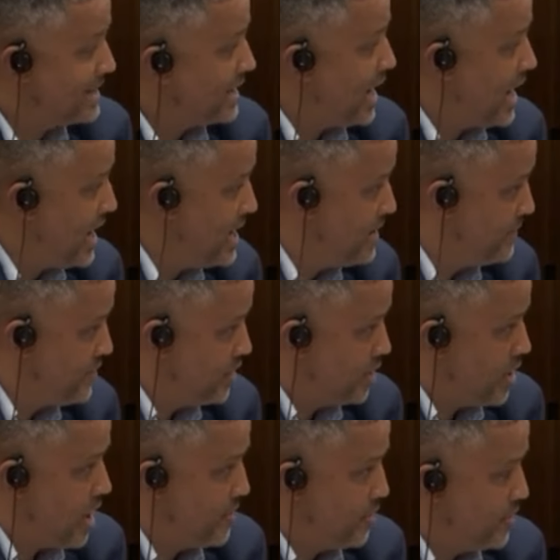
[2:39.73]
At the height of
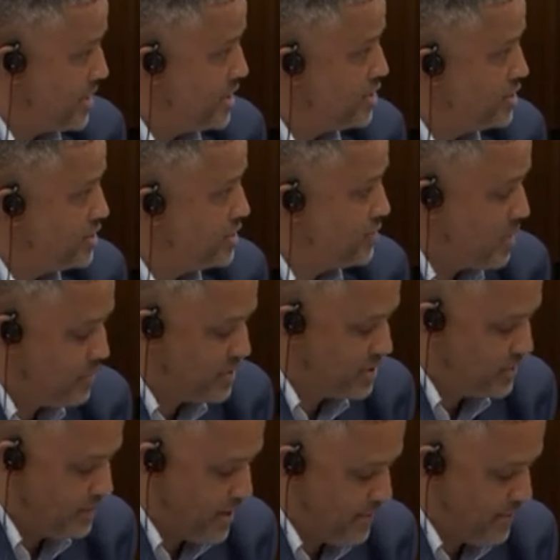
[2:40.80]
your operations, what was the